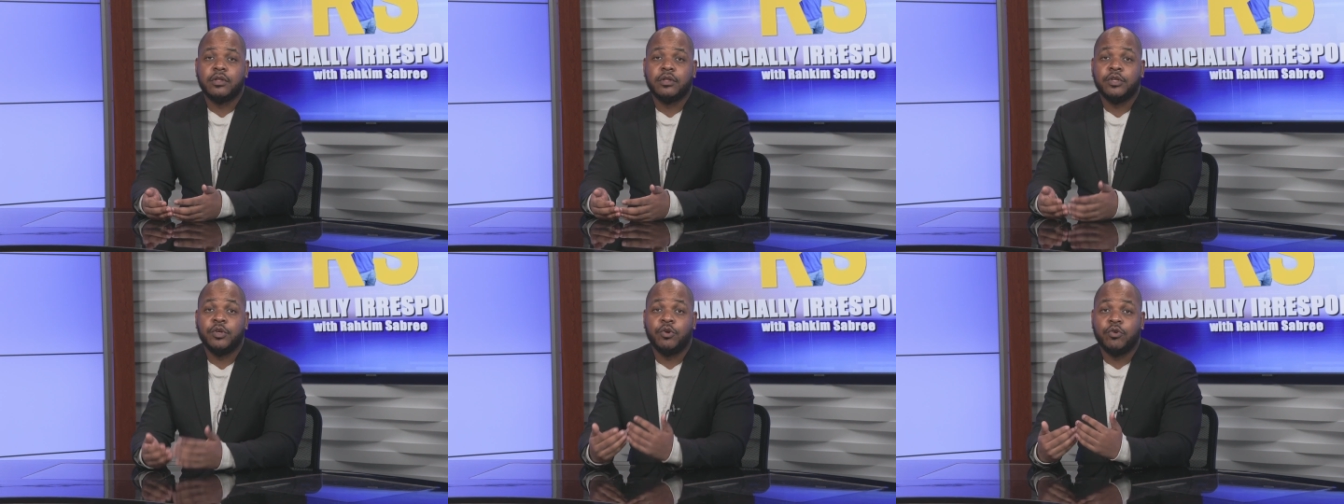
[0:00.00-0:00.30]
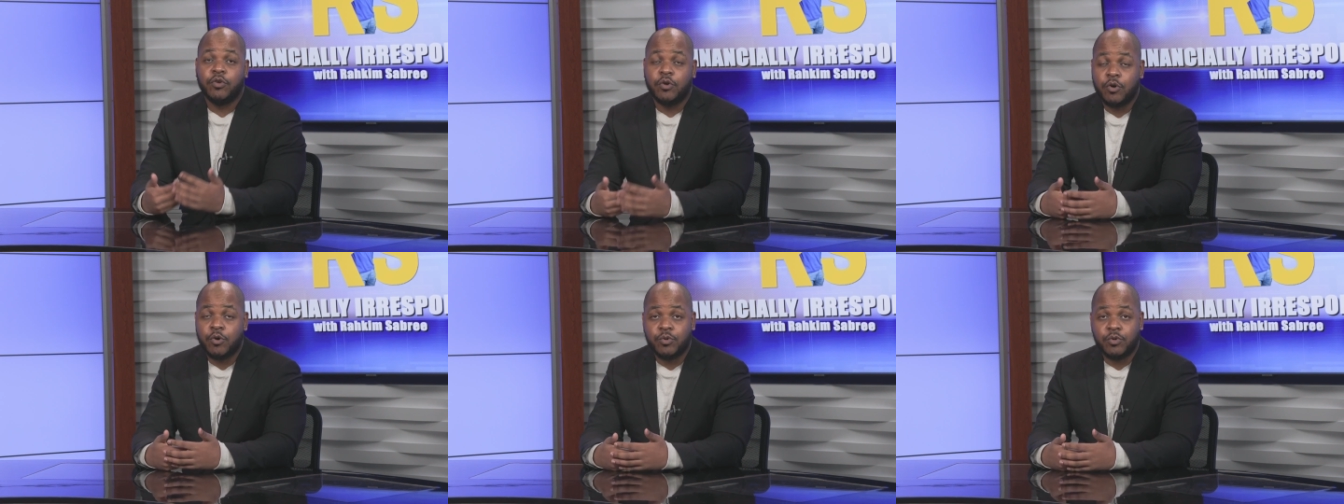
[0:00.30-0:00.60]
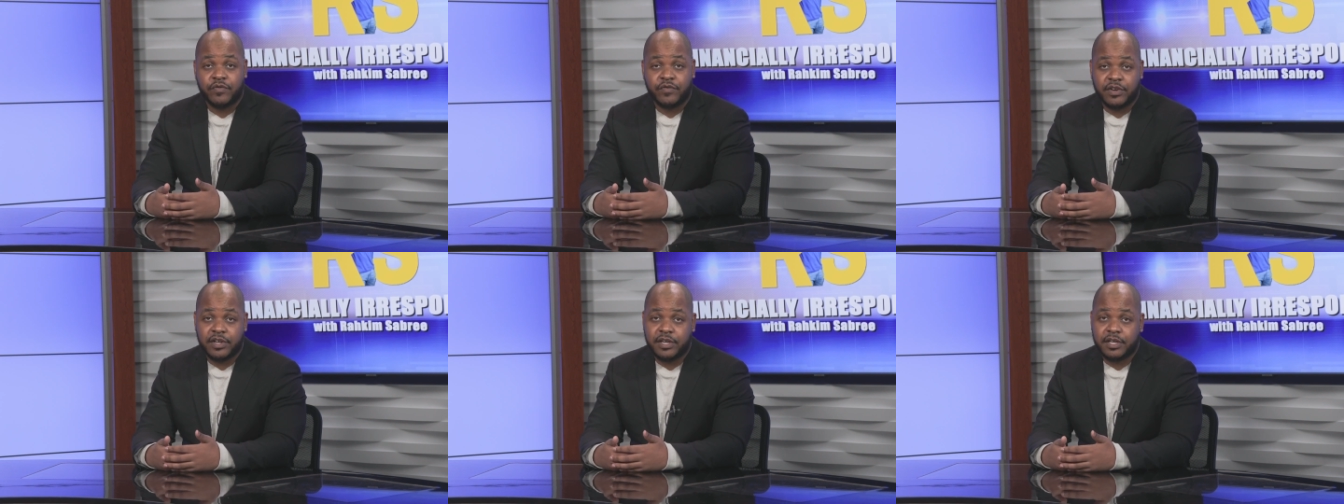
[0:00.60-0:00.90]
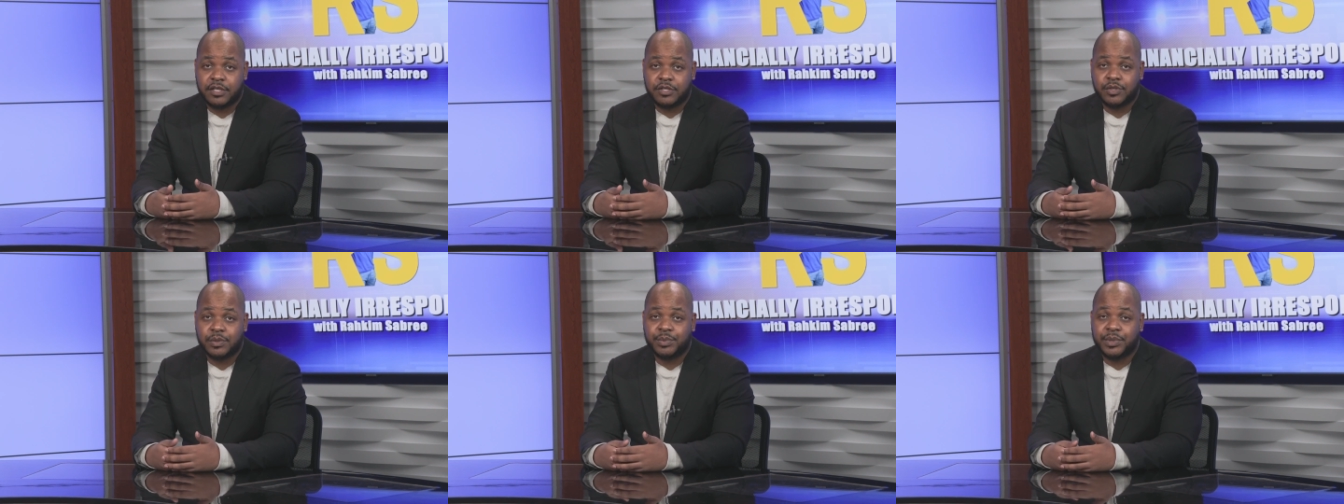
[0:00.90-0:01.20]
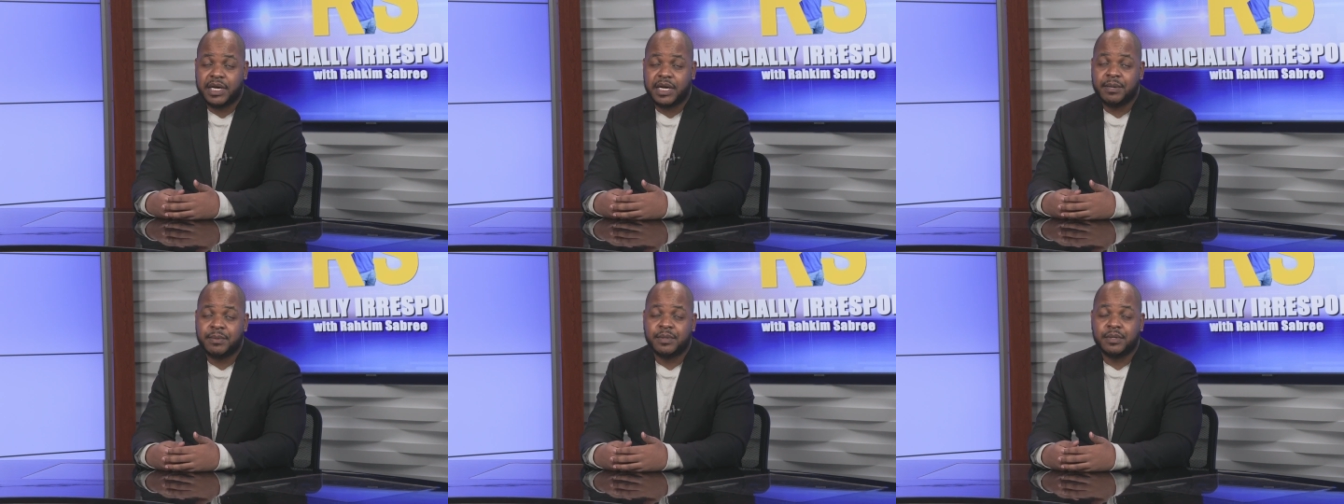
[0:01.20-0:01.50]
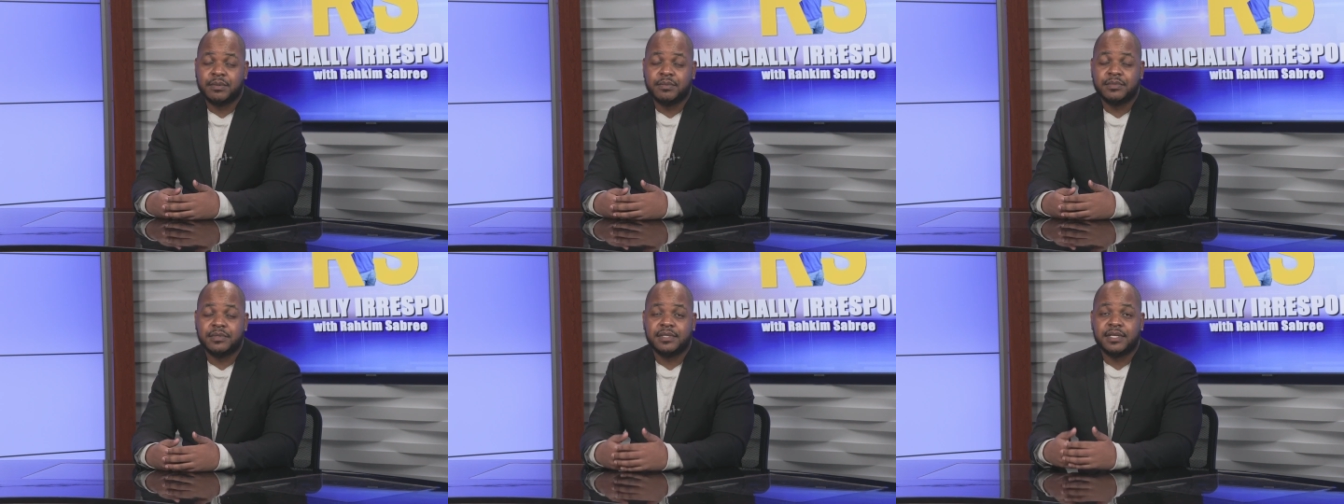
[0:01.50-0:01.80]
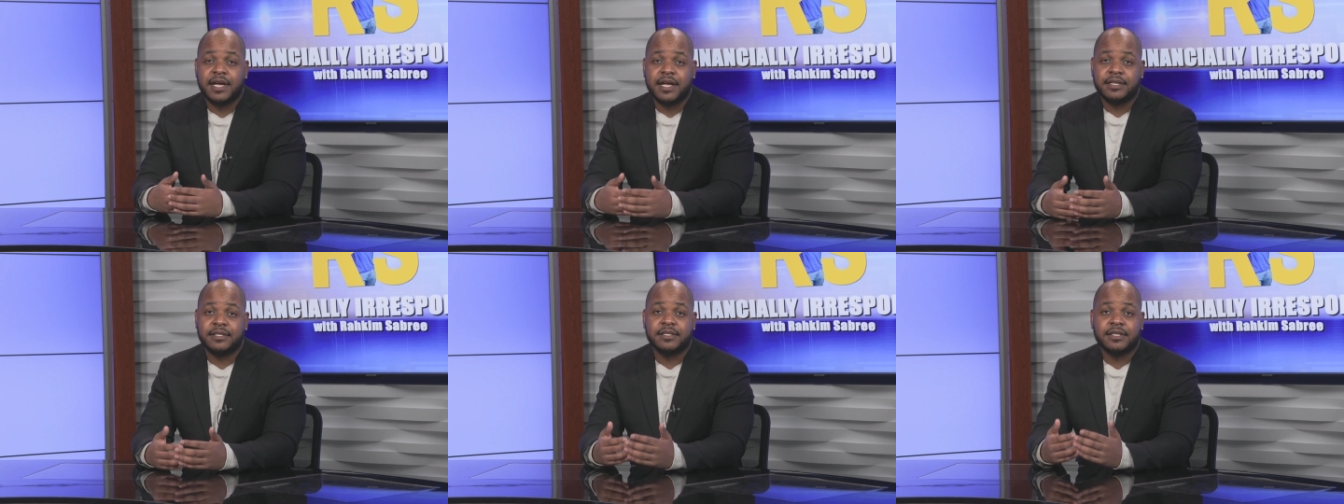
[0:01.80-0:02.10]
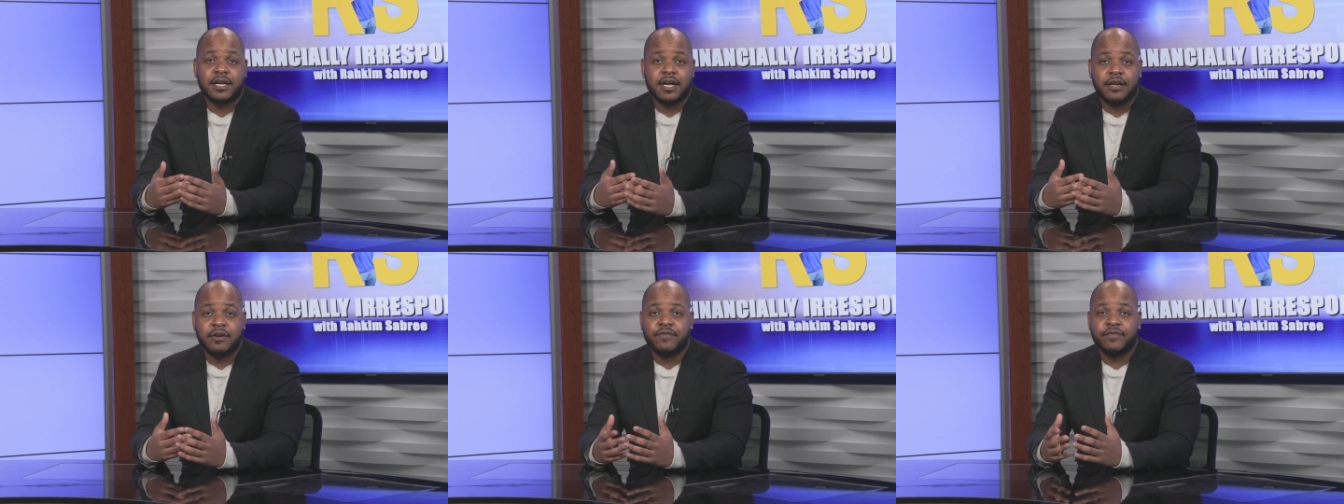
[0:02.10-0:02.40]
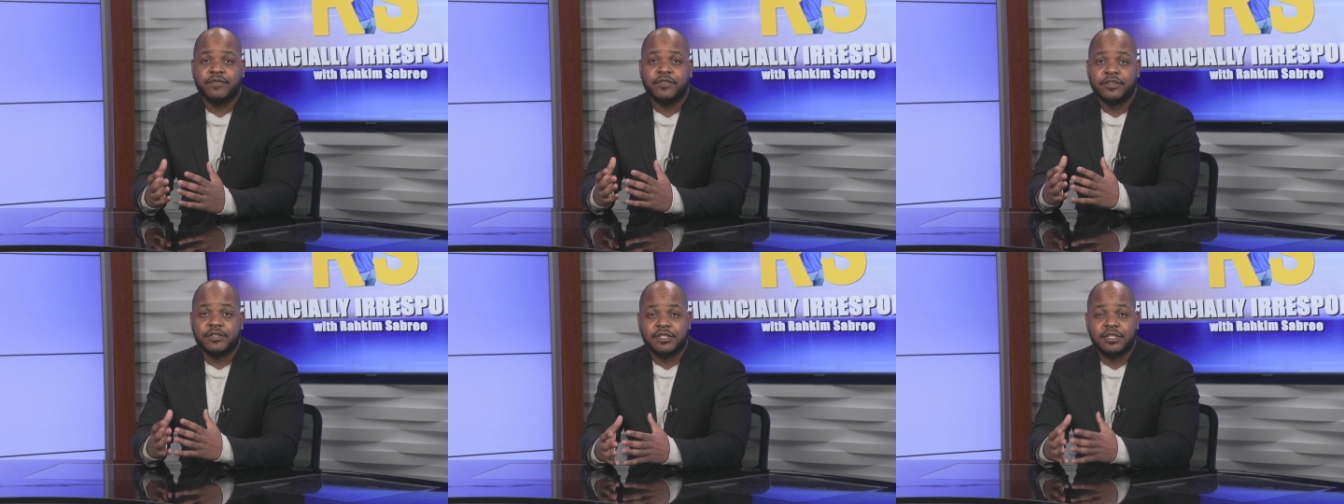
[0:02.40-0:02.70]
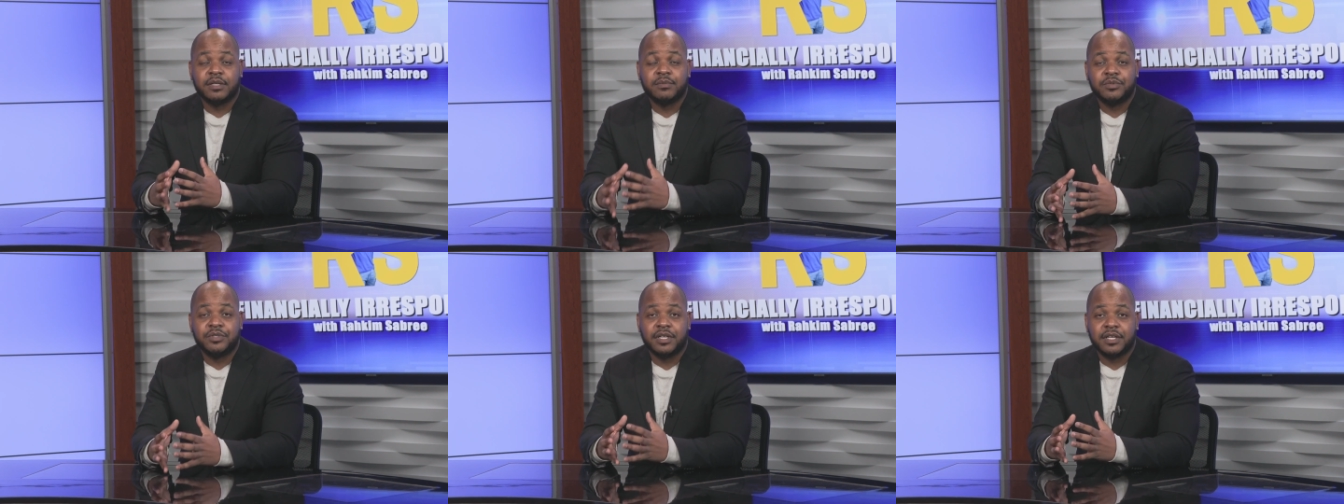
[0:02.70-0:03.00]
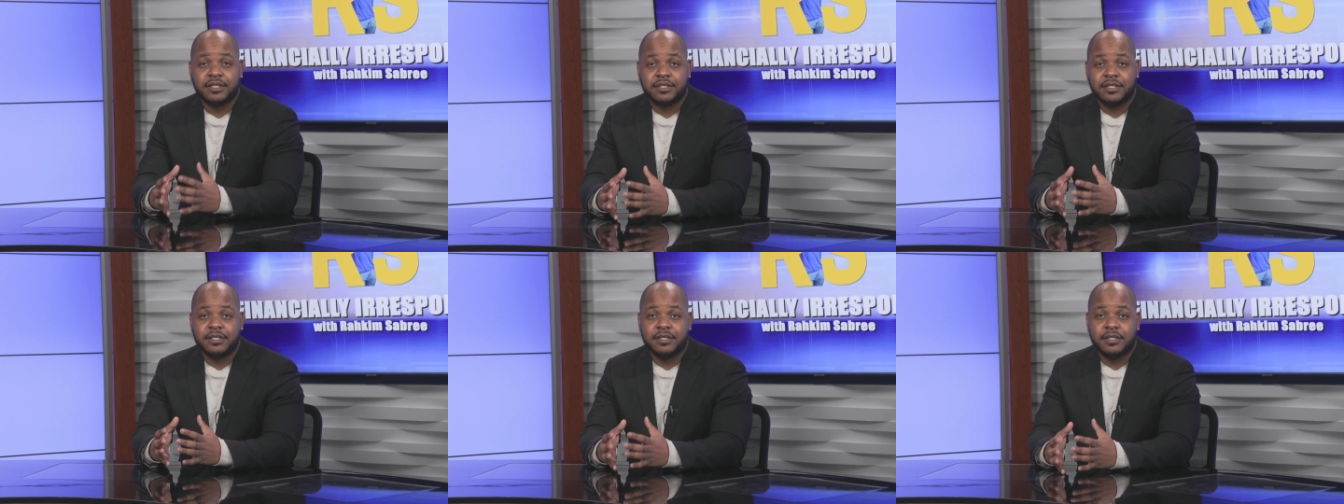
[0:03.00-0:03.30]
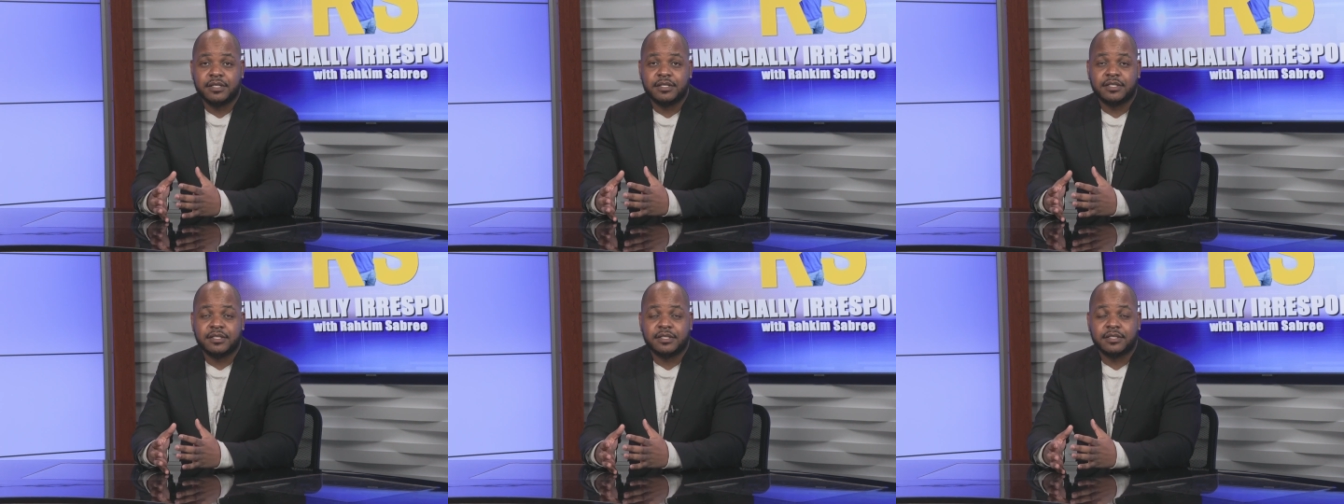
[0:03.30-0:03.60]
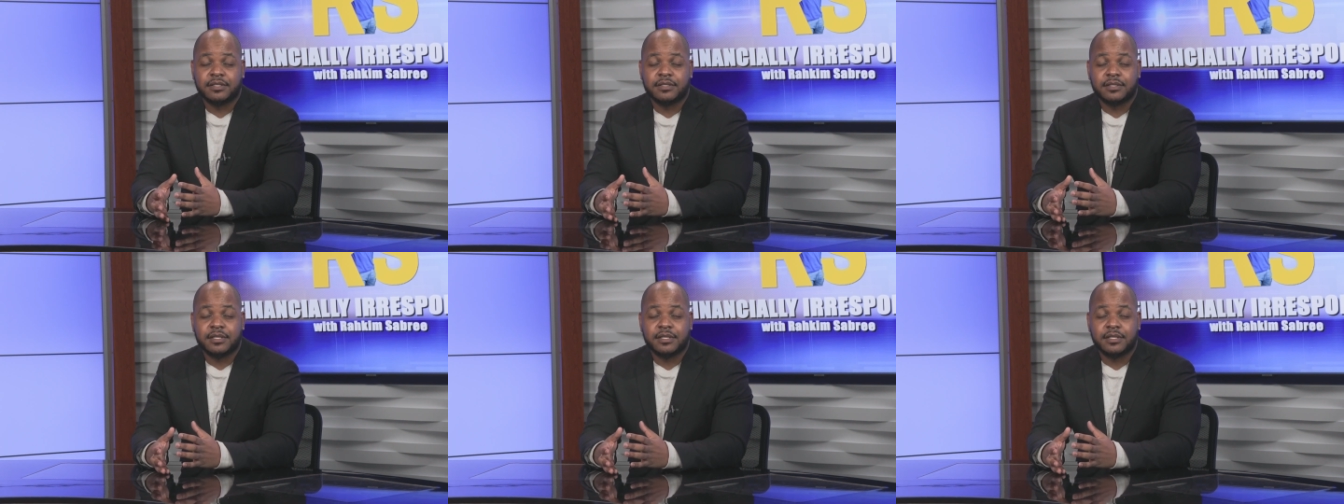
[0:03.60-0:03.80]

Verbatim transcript: your own financial problems as kind of the subject in this